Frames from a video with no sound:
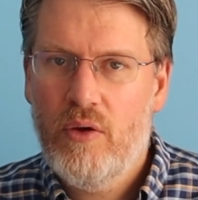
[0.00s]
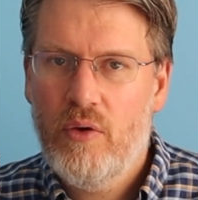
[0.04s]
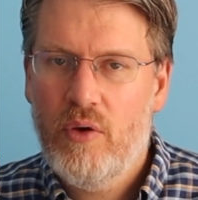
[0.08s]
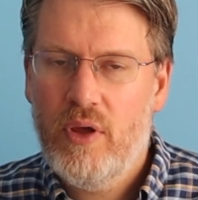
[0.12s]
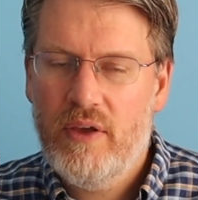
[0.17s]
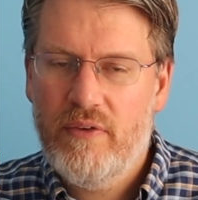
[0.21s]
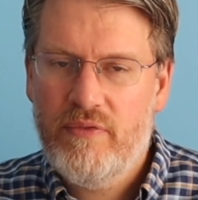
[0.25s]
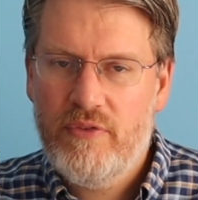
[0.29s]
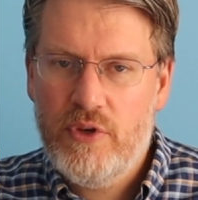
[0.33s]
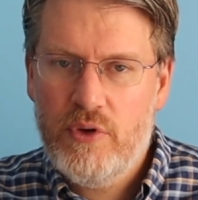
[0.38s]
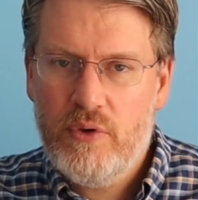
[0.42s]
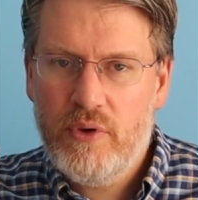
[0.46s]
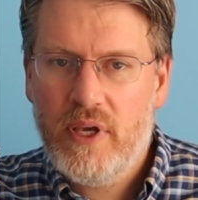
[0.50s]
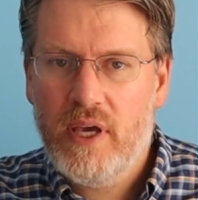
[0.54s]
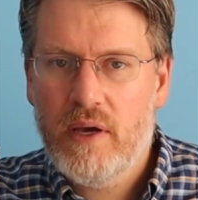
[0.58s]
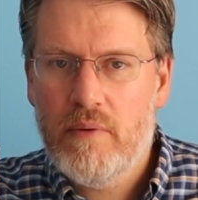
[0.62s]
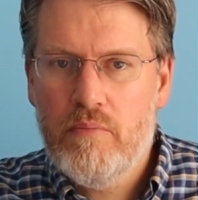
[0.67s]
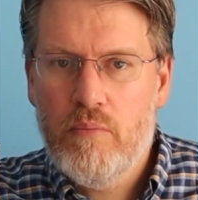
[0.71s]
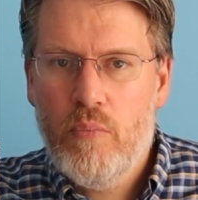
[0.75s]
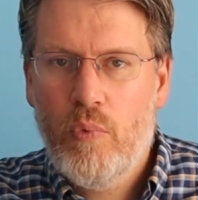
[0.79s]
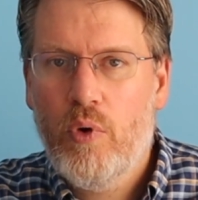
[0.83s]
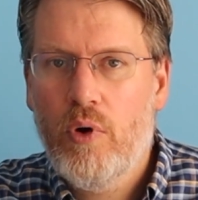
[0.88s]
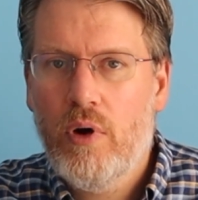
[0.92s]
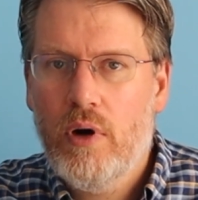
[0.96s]
if you get
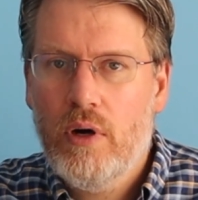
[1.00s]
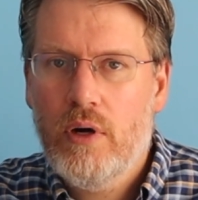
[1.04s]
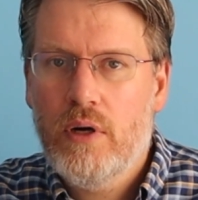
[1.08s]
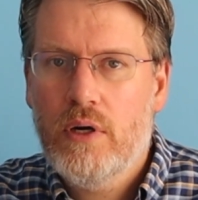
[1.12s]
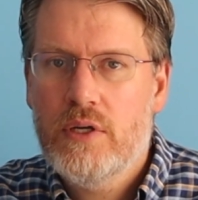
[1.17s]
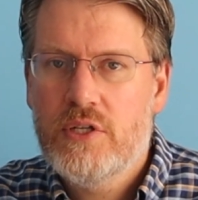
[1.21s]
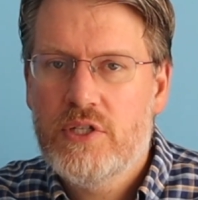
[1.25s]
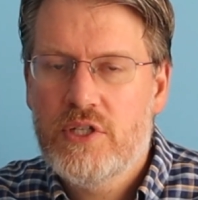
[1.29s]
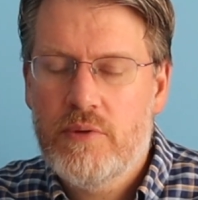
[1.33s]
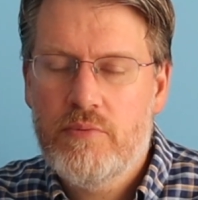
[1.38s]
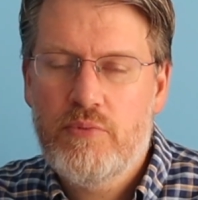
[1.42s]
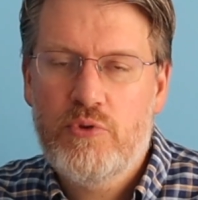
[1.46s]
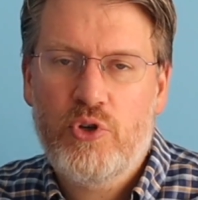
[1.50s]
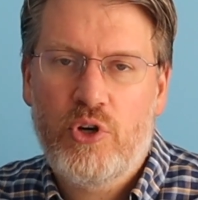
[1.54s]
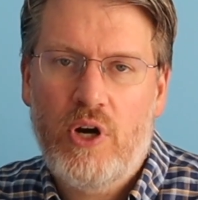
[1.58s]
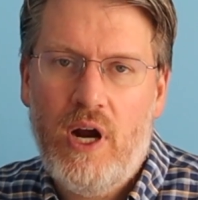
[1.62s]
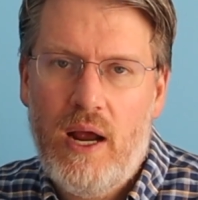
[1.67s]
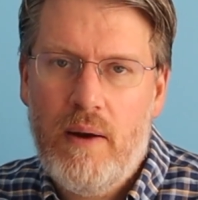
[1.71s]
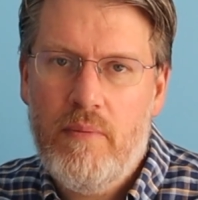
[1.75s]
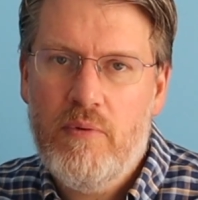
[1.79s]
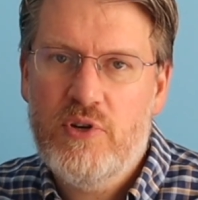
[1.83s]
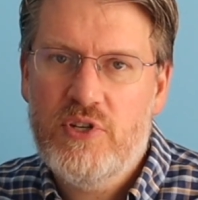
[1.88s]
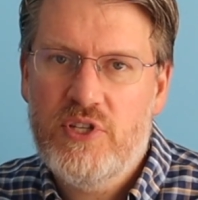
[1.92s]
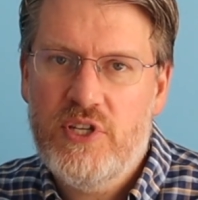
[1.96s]
more
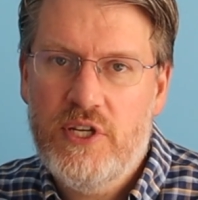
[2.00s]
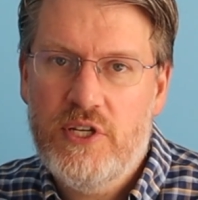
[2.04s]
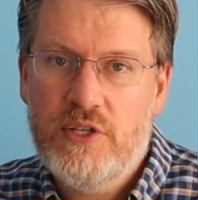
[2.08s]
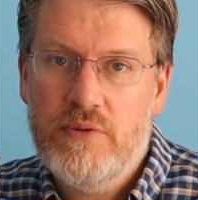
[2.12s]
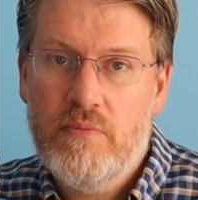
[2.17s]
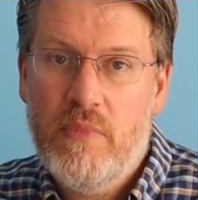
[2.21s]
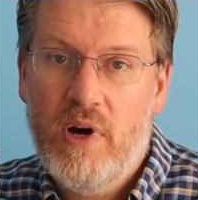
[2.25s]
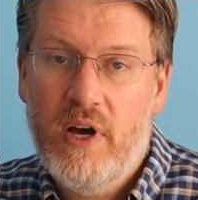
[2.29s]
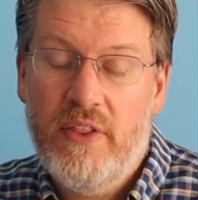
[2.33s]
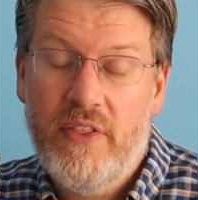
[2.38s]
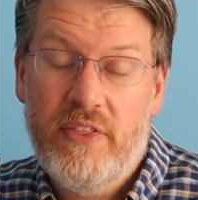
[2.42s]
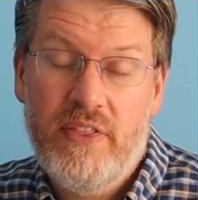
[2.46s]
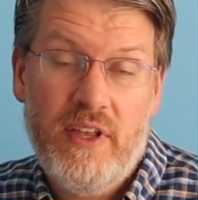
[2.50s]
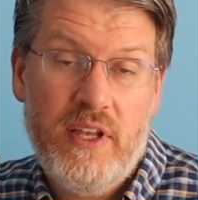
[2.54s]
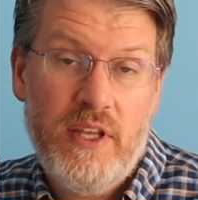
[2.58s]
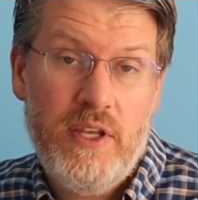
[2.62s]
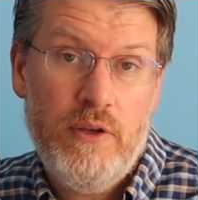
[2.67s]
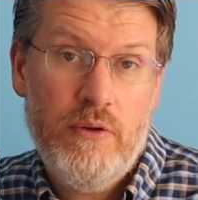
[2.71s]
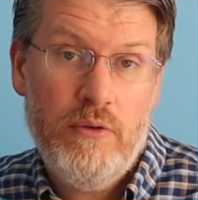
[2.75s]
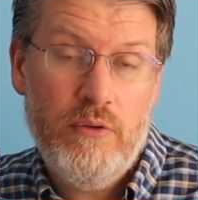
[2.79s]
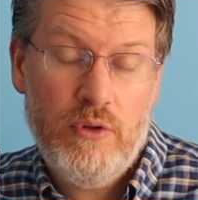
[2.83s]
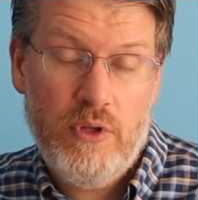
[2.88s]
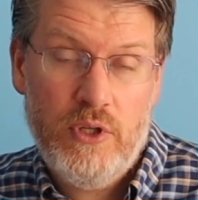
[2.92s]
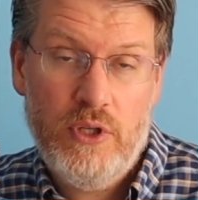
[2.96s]
subscribers each month than
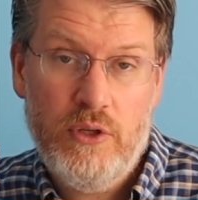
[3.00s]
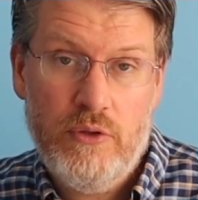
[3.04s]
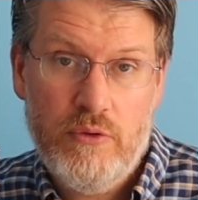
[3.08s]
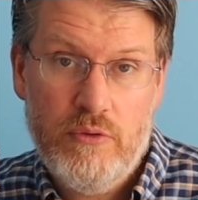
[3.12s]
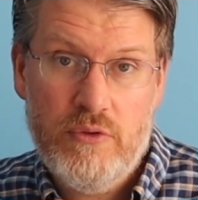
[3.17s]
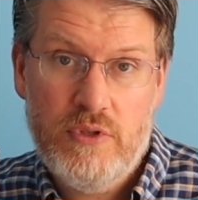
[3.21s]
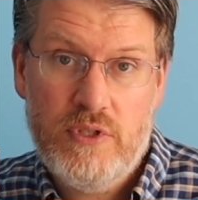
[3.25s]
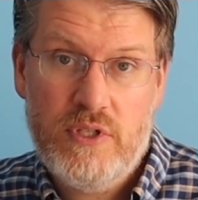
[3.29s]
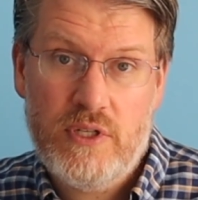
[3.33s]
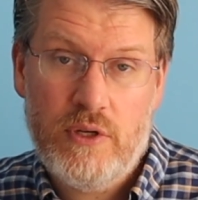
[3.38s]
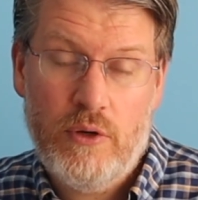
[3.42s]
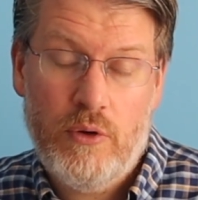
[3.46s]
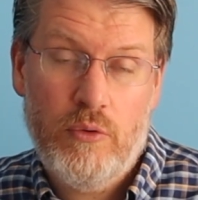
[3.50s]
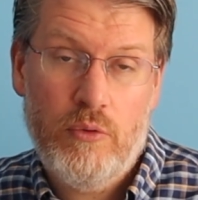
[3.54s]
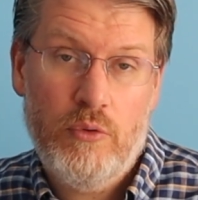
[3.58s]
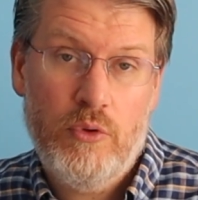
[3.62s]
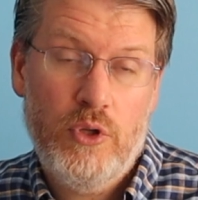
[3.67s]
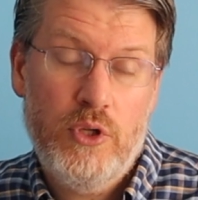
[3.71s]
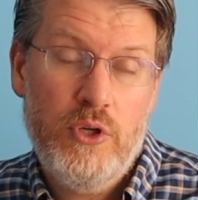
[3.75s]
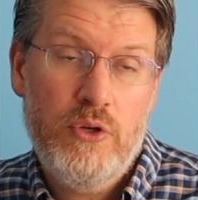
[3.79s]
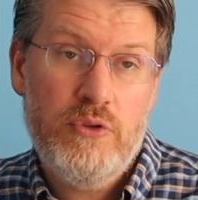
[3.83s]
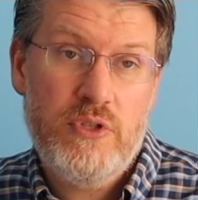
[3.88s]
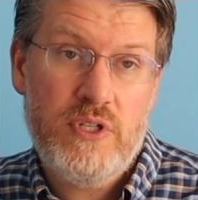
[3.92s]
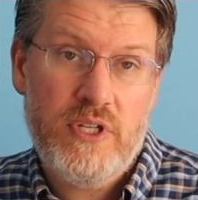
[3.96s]
you lose, so
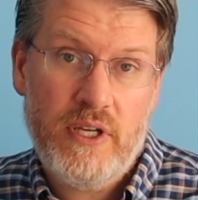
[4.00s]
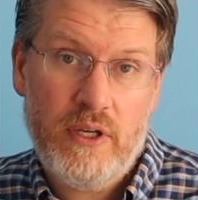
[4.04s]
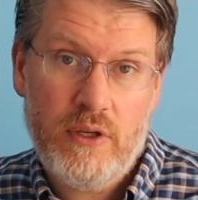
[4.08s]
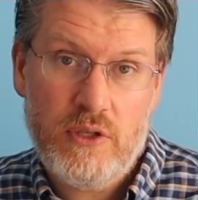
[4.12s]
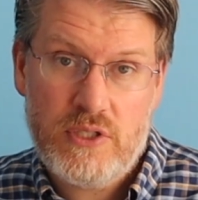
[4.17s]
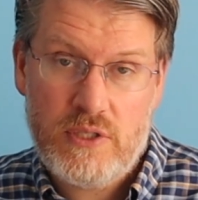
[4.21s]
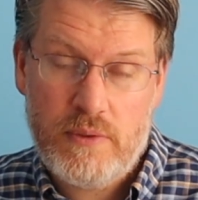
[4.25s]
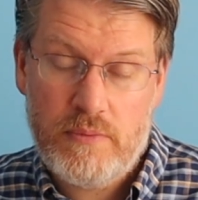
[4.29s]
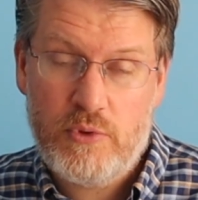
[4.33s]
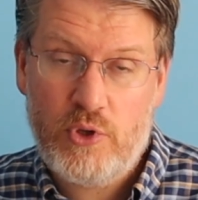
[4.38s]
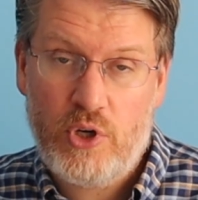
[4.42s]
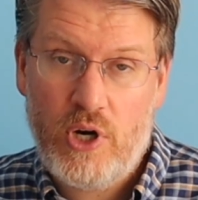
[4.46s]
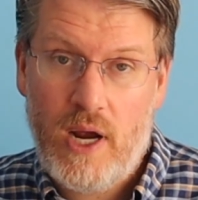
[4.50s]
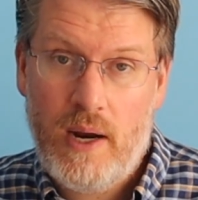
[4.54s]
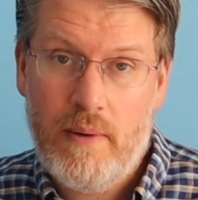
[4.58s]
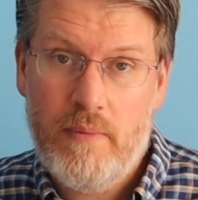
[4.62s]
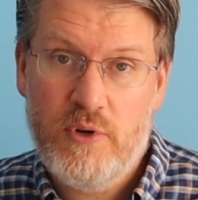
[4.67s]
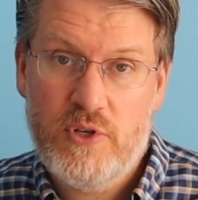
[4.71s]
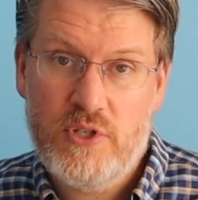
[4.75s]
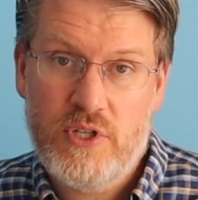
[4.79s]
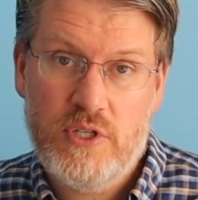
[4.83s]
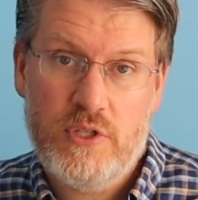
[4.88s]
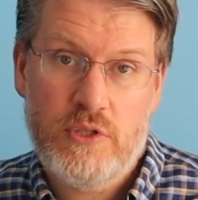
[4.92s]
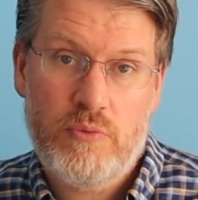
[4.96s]
losing
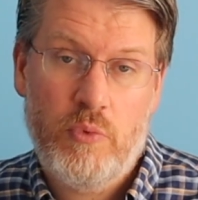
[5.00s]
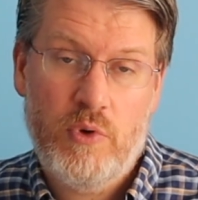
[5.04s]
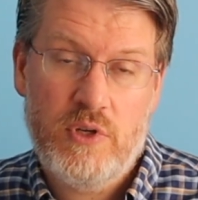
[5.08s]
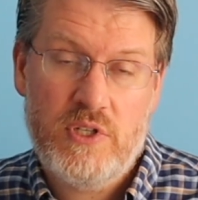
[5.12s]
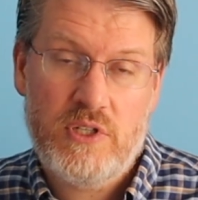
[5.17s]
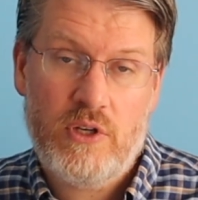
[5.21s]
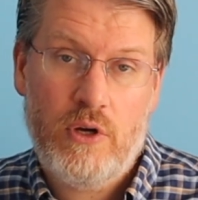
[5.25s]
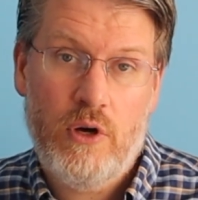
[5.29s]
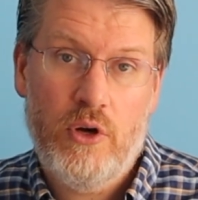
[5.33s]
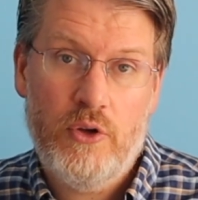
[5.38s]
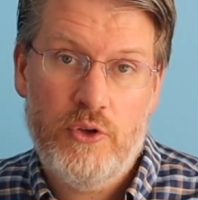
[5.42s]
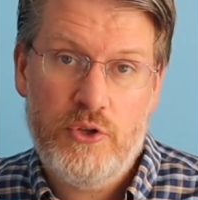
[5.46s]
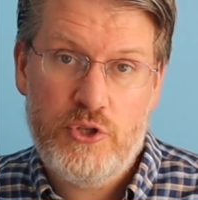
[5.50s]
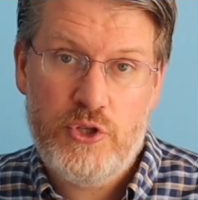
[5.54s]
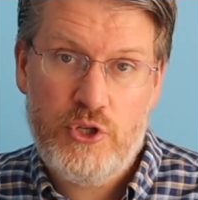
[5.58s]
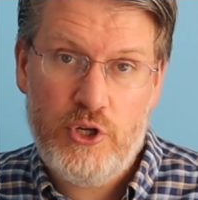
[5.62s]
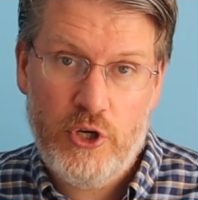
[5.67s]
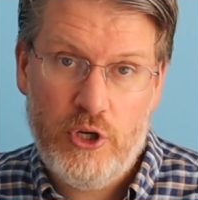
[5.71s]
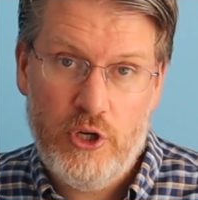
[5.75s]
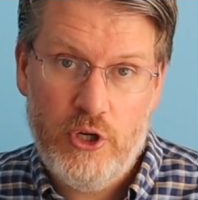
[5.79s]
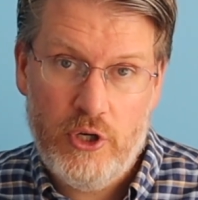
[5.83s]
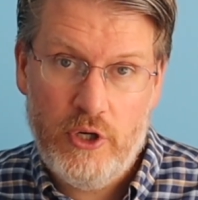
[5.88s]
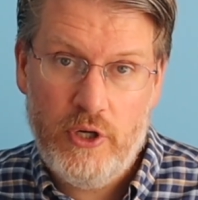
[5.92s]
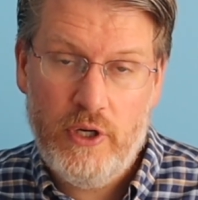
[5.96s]
subscribers is what's called
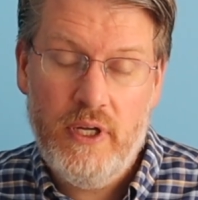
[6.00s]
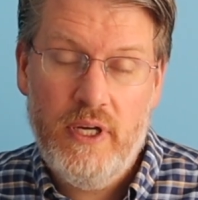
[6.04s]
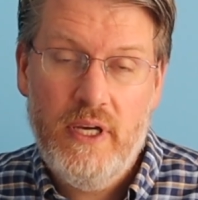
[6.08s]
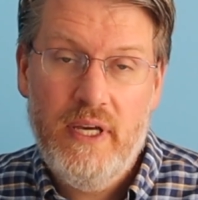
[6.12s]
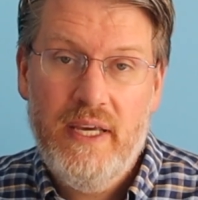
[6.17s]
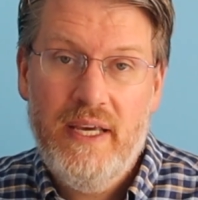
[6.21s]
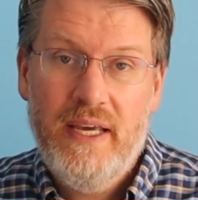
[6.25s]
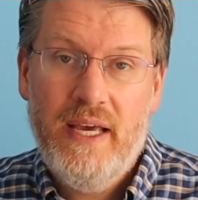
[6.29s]
churn,